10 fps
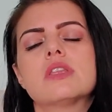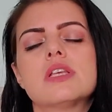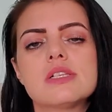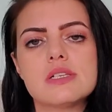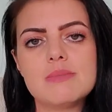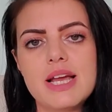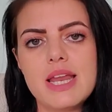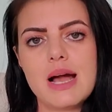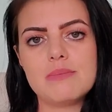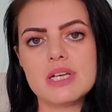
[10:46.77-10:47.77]
this is my
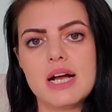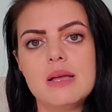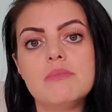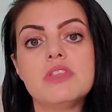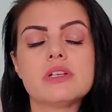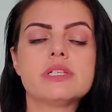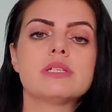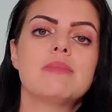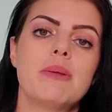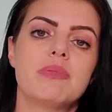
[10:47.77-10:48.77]
nap time, this
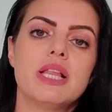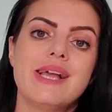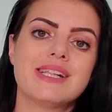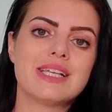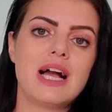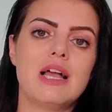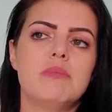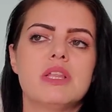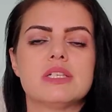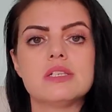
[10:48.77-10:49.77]
is my play
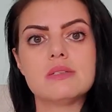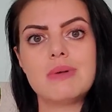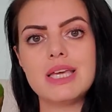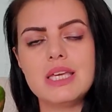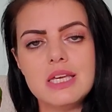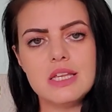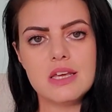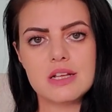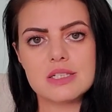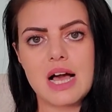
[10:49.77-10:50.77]
time, this is my
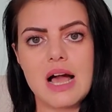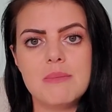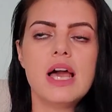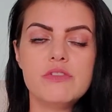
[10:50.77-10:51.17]
eating time.